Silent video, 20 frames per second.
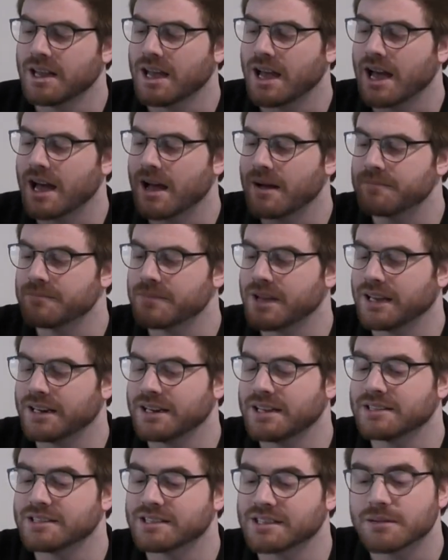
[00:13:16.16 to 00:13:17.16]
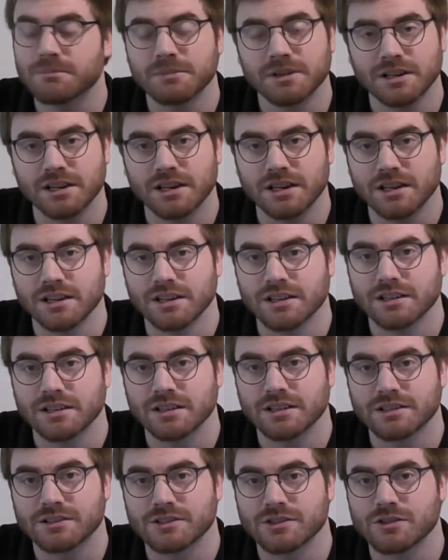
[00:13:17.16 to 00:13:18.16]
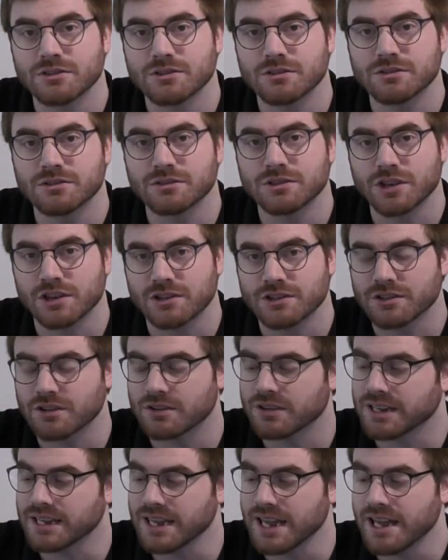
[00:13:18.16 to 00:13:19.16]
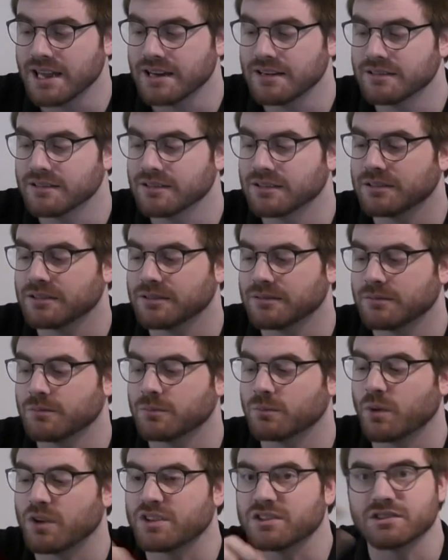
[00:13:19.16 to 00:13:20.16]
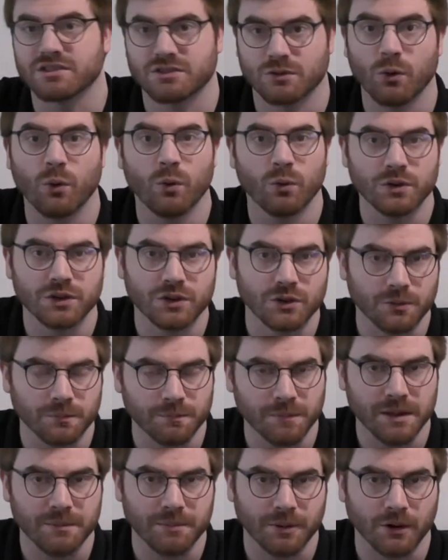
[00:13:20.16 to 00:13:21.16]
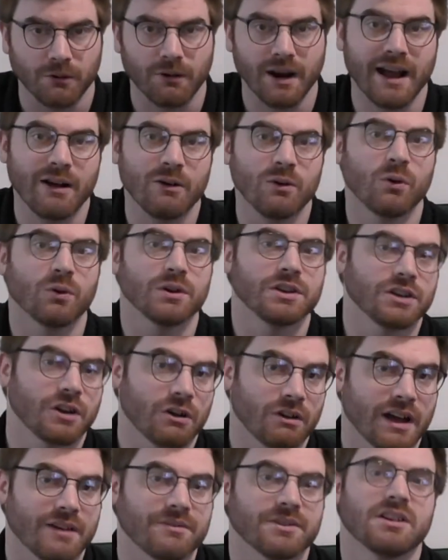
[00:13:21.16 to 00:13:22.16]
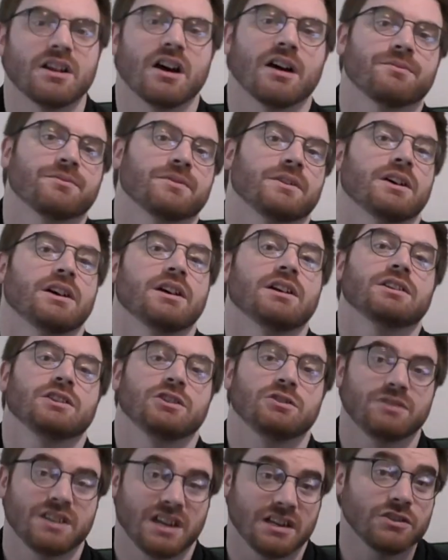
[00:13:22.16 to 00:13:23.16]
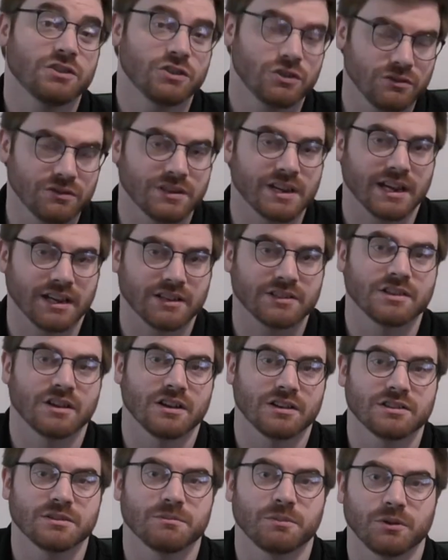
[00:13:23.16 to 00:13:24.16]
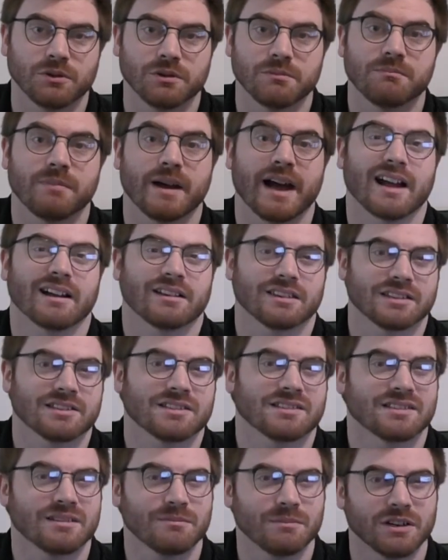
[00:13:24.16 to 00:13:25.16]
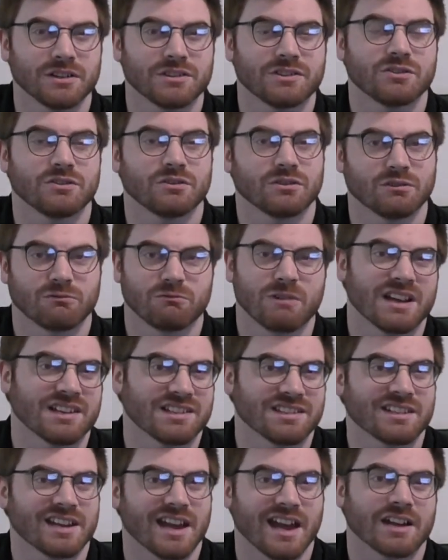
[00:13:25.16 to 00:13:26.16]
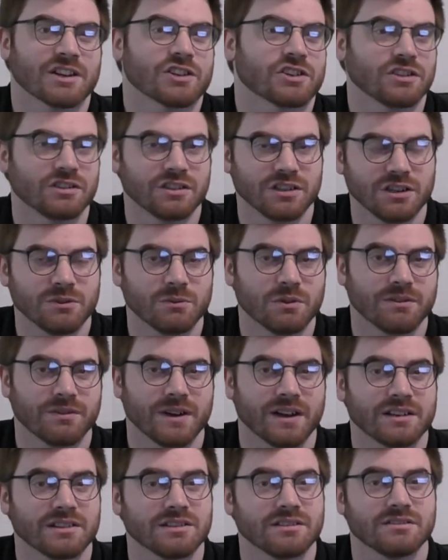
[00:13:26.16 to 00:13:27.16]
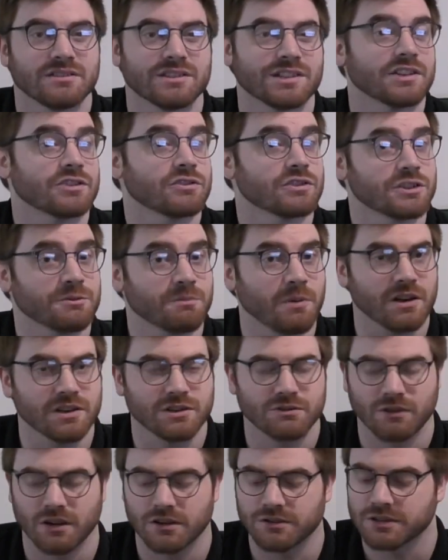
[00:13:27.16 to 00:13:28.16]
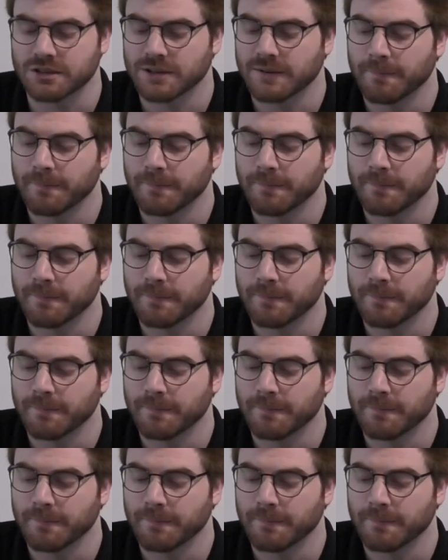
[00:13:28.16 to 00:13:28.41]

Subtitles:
And then similar to Charterstone again, once all your people are out or you don't have enough, you then do take a turn to pull them back. That's similar to the rest action that you would have had in Century Spice Road.